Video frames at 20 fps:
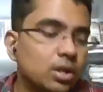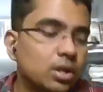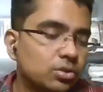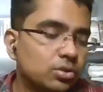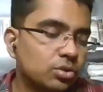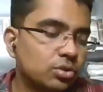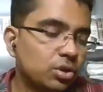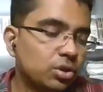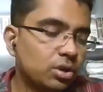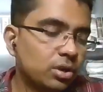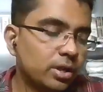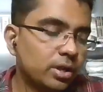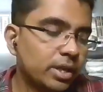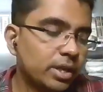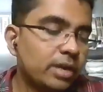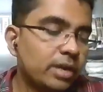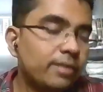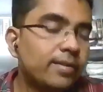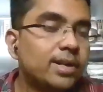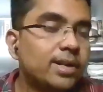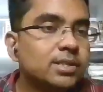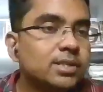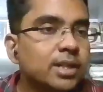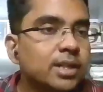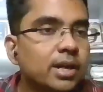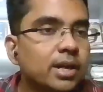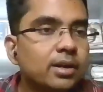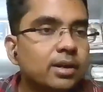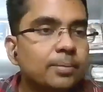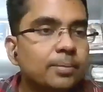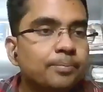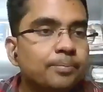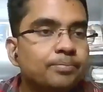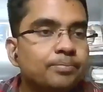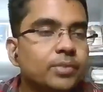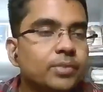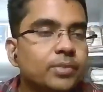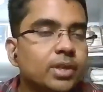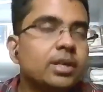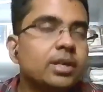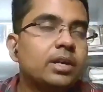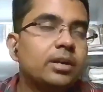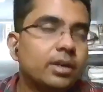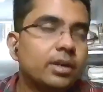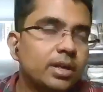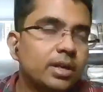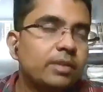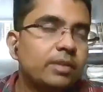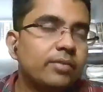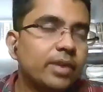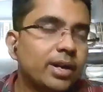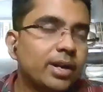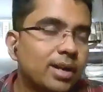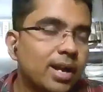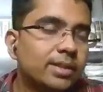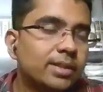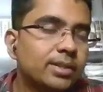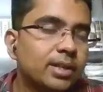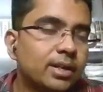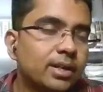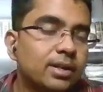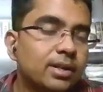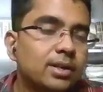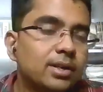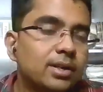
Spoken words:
so he went there, he went like that,